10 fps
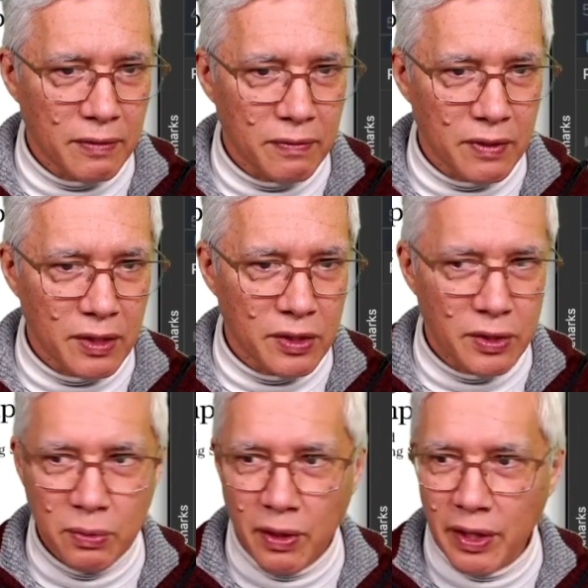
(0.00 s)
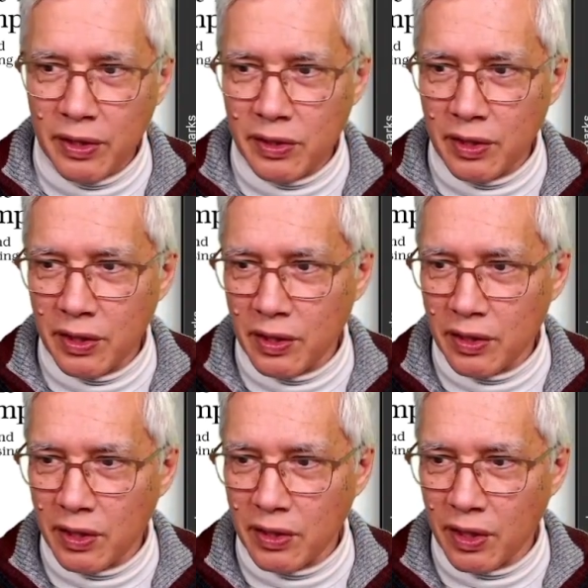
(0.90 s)
Not sure why it's
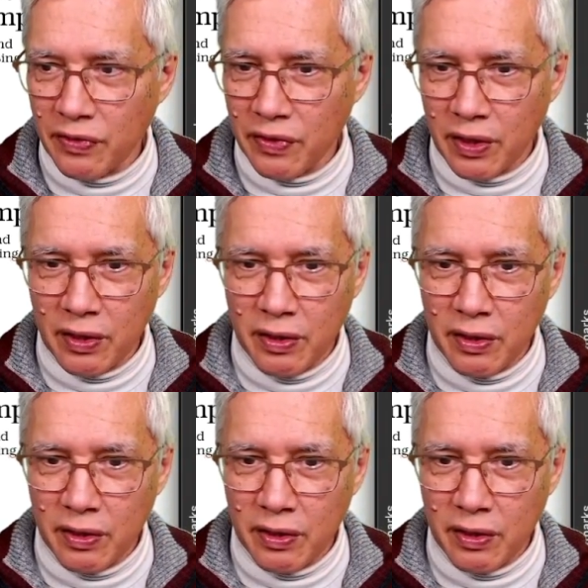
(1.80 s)
ticked off there.